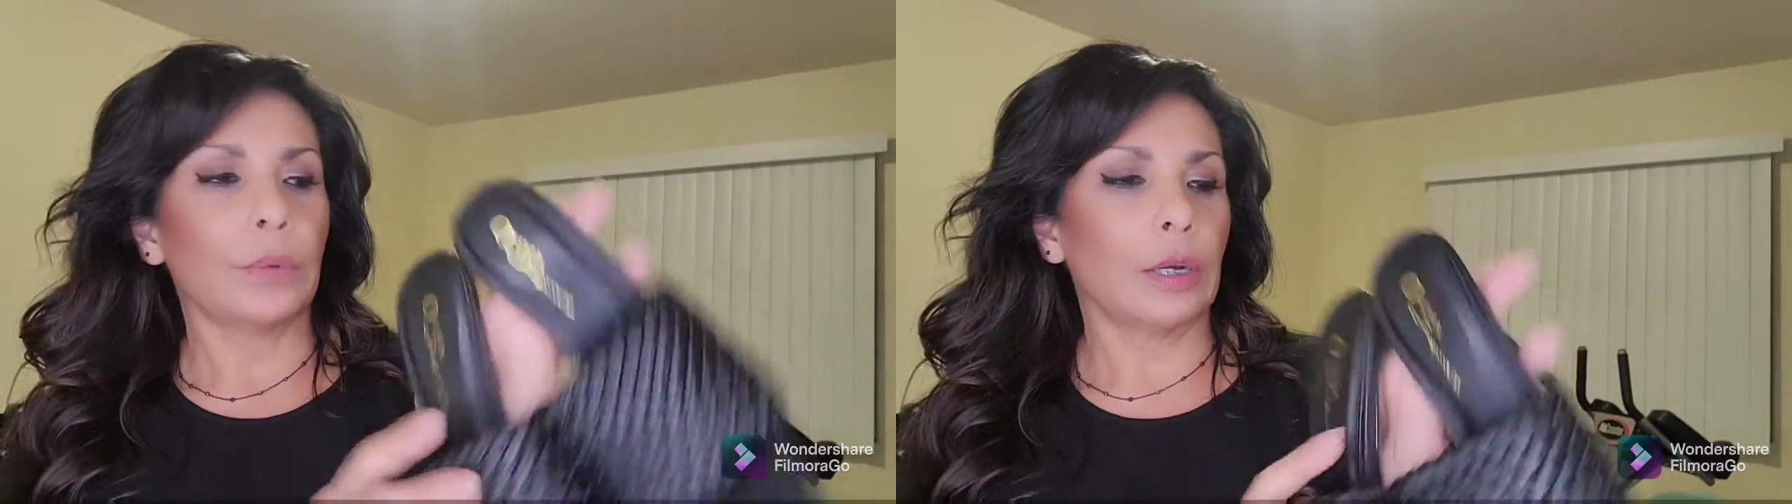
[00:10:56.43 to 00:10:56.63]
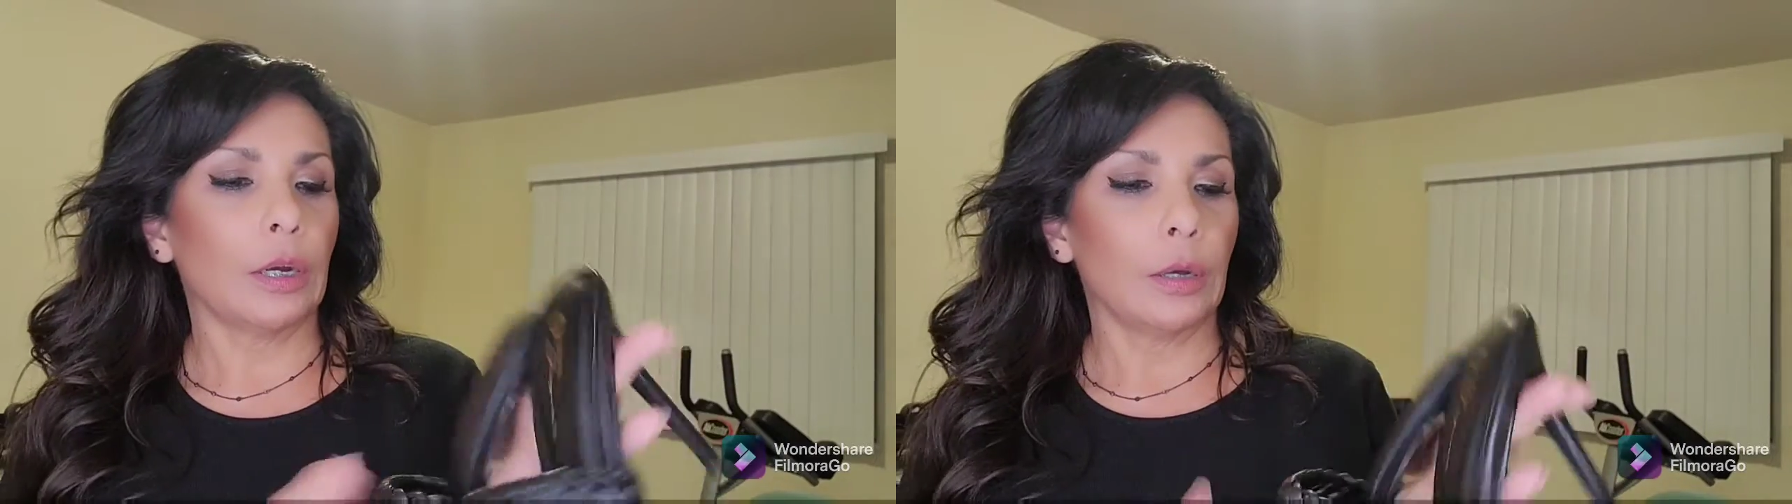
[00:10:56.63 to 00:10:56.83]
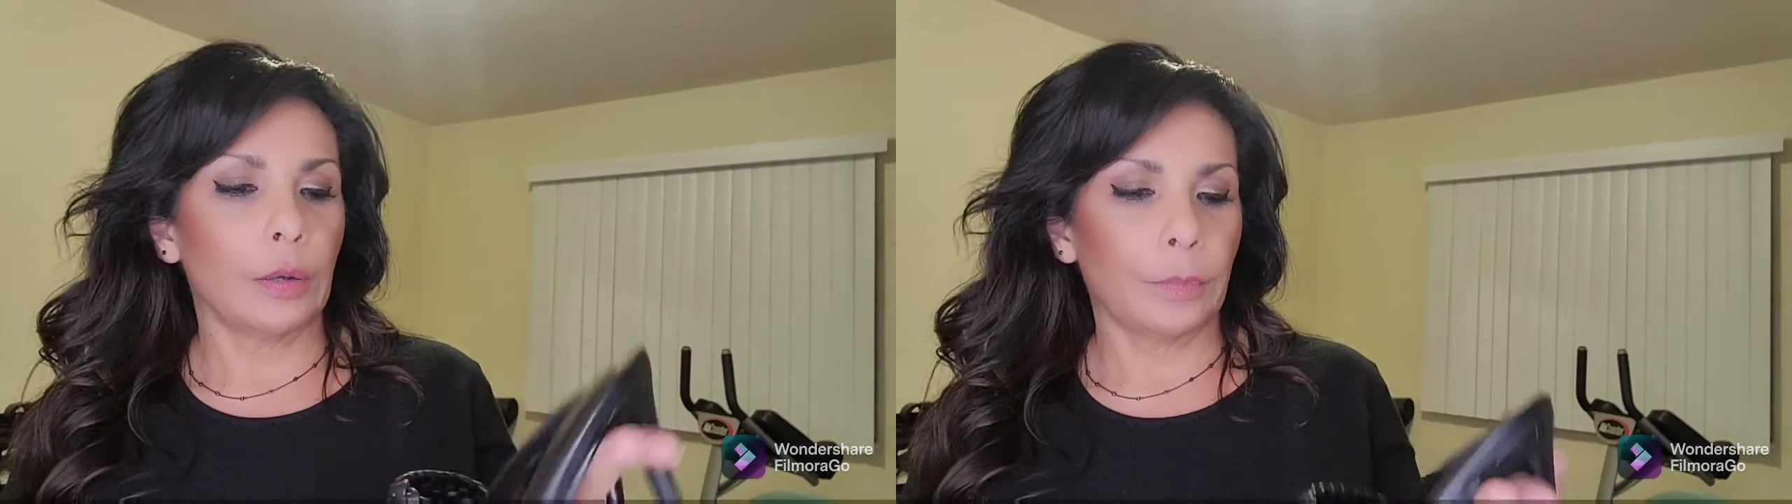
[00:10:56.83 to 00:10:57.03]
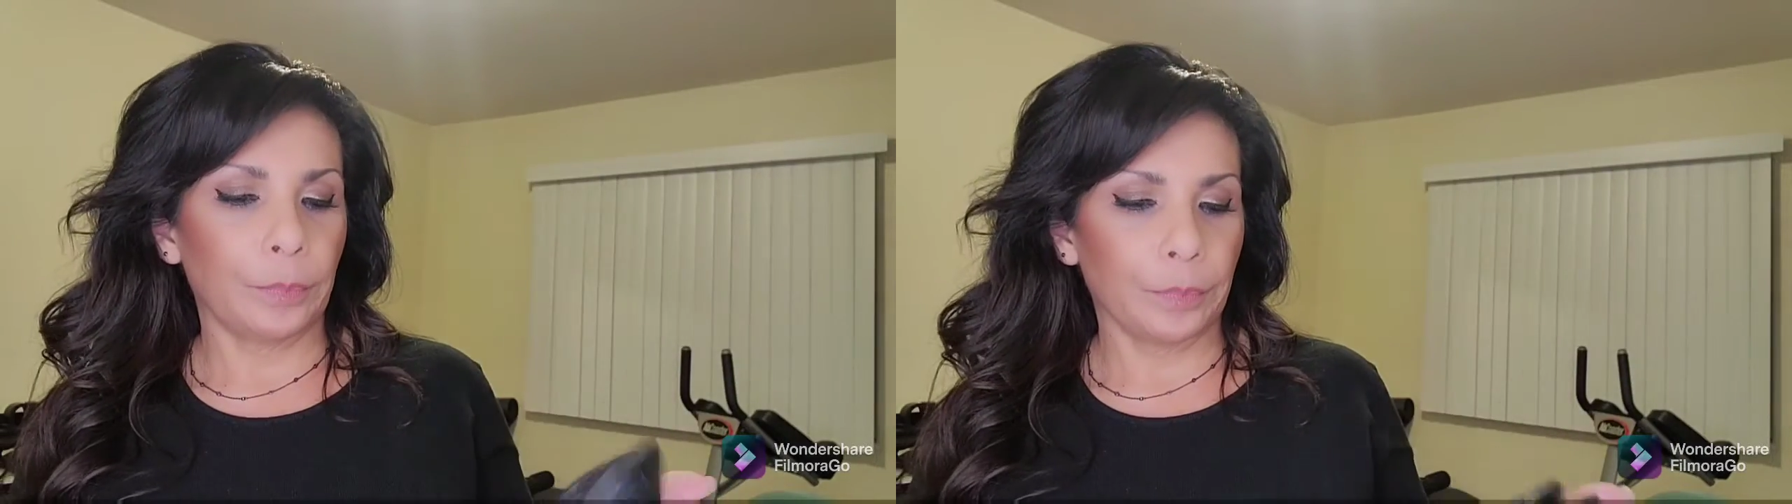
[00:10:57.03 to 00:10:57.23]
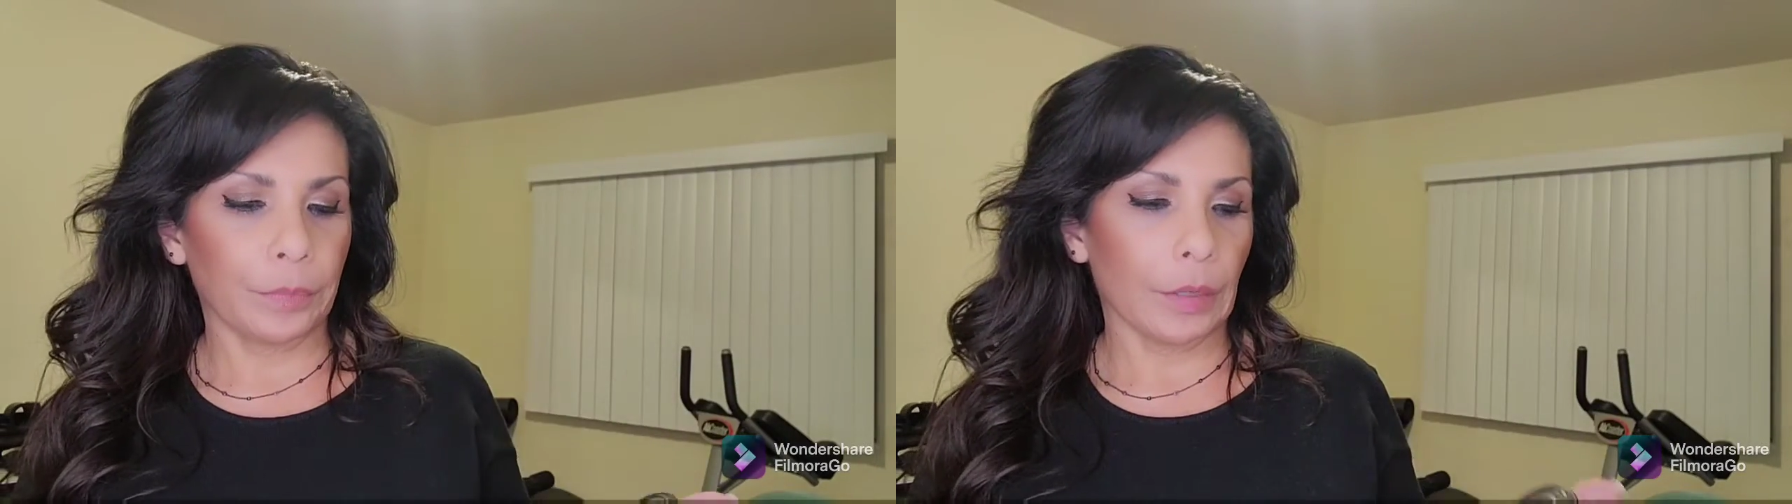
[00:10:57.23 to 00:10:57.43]
But
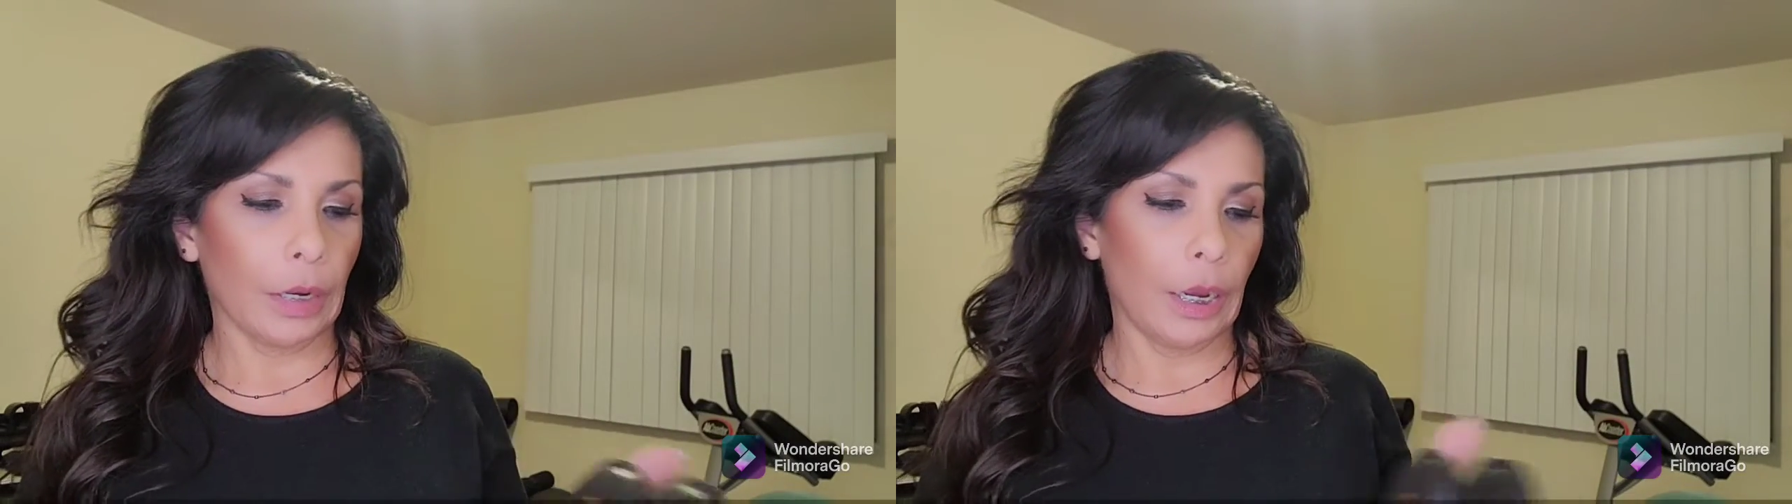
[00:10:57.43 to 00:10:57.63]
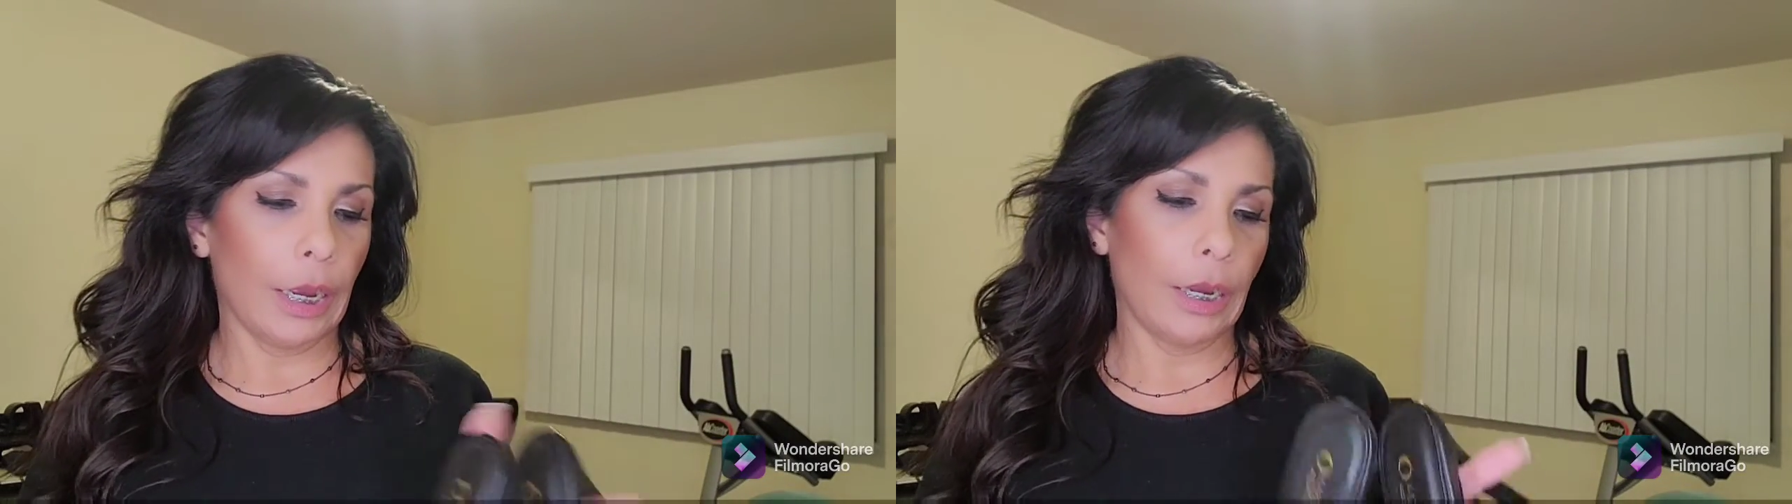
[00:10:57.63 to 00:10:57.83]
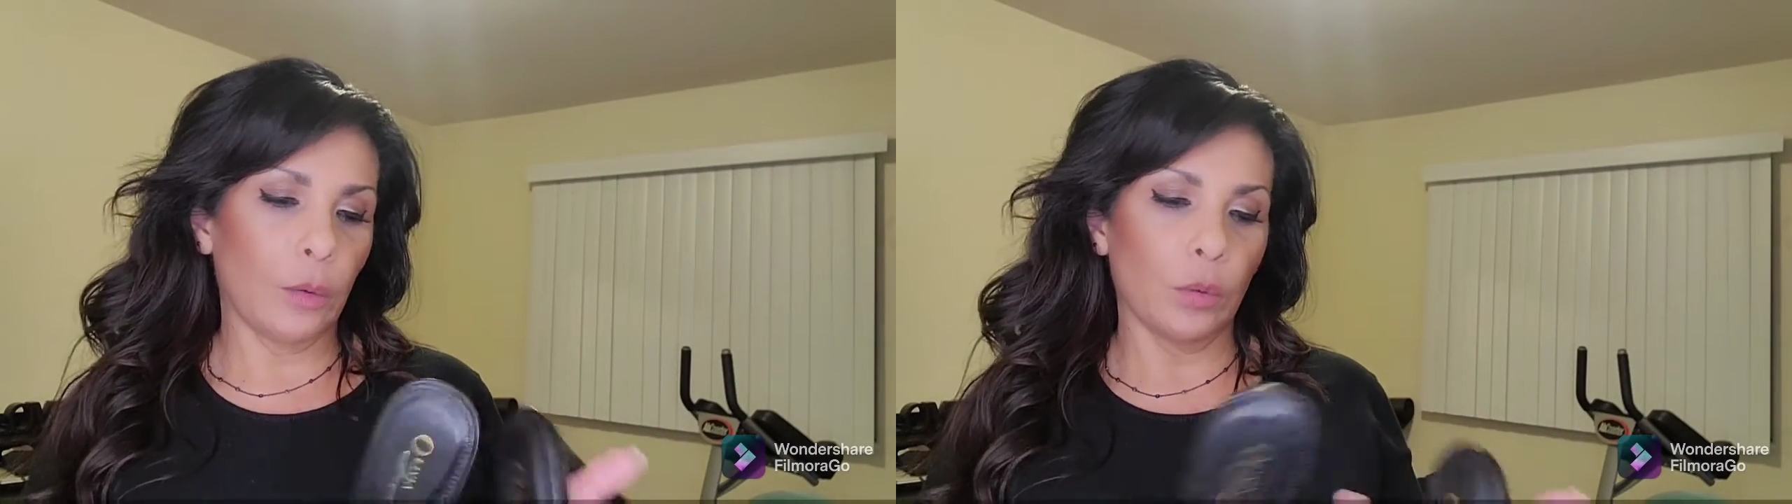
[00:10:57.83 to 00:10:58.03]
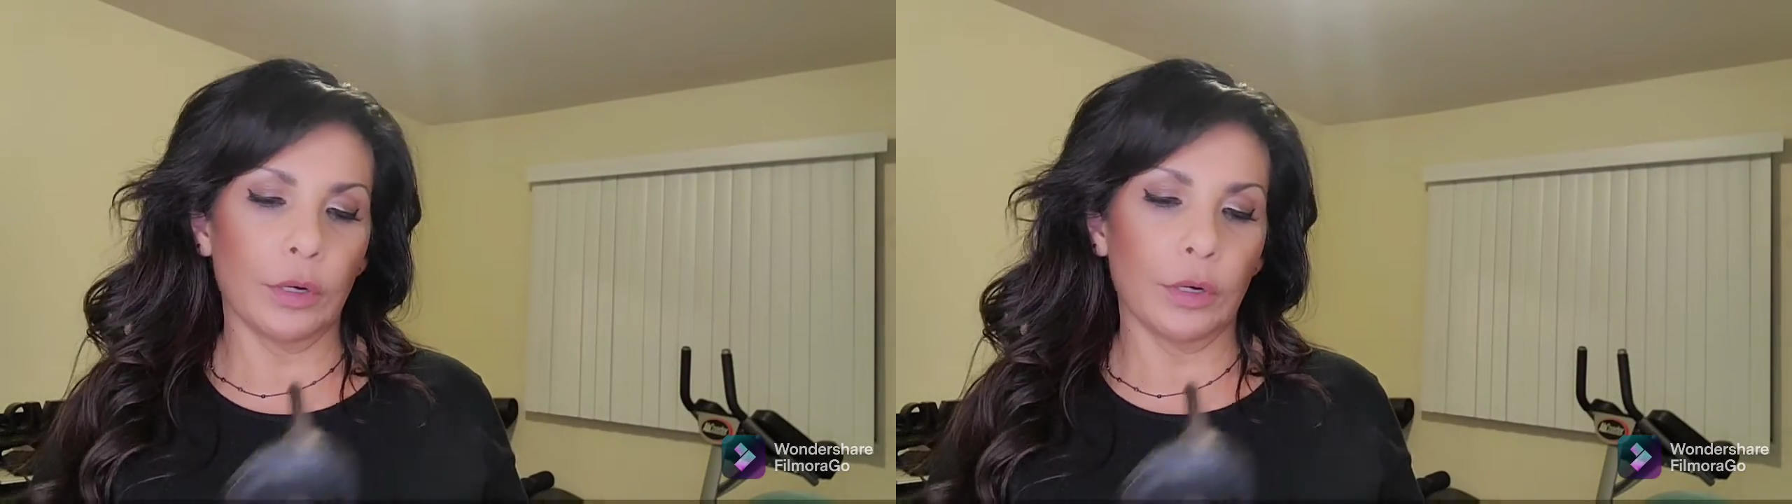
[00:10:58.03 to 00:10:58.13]
um, I